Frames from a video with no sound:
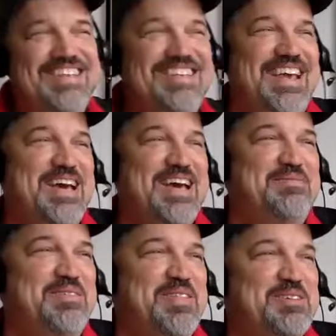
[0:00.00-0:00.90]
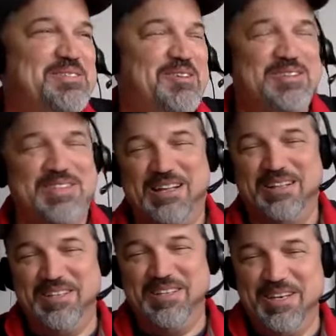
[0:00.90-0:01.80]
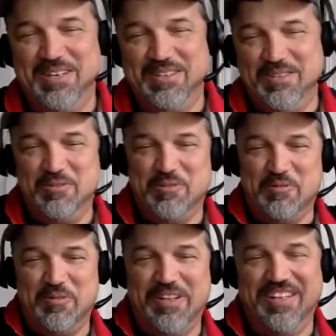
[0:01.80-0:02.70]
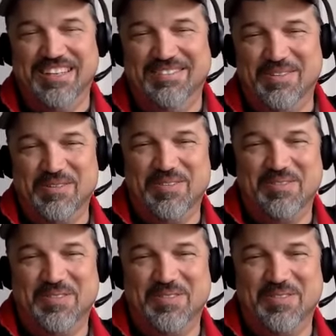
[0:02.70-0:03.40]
Yeah, but those aren't exactly uh, user friendly for the.